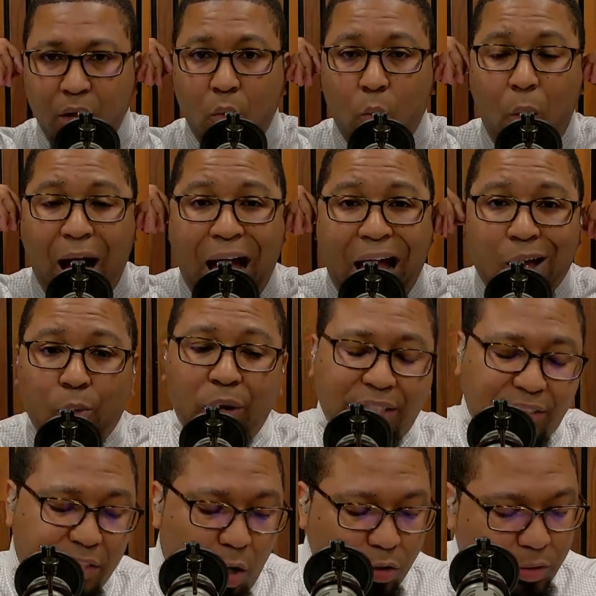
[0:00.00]
Why? What
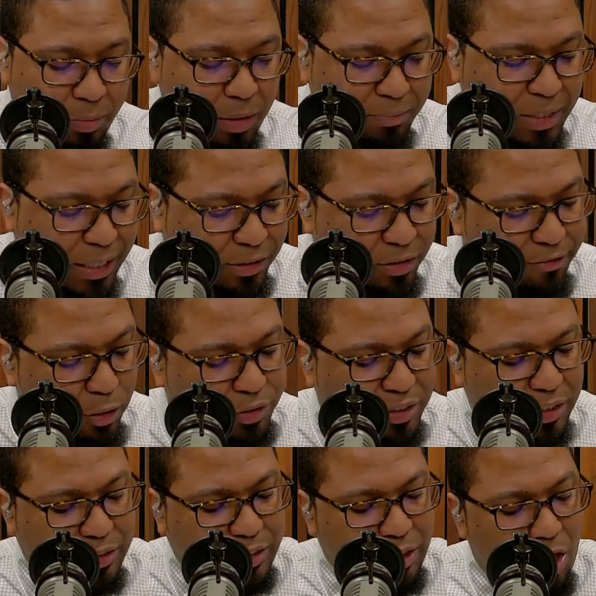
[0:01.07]
is the ultimate objective? Verse
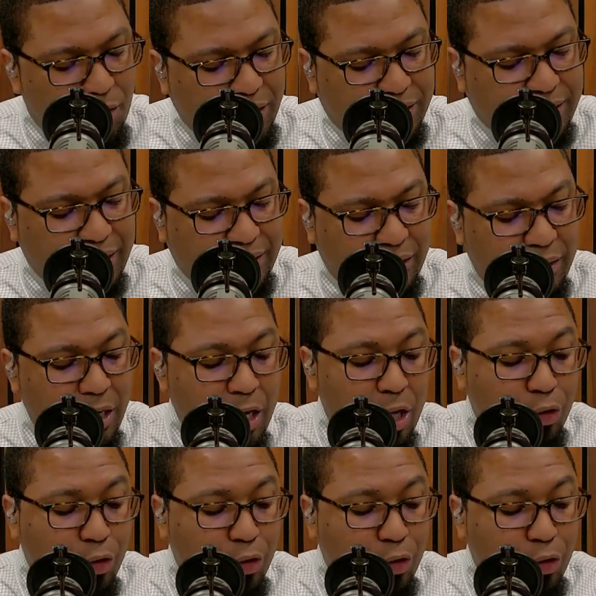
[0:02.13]
16 already says it.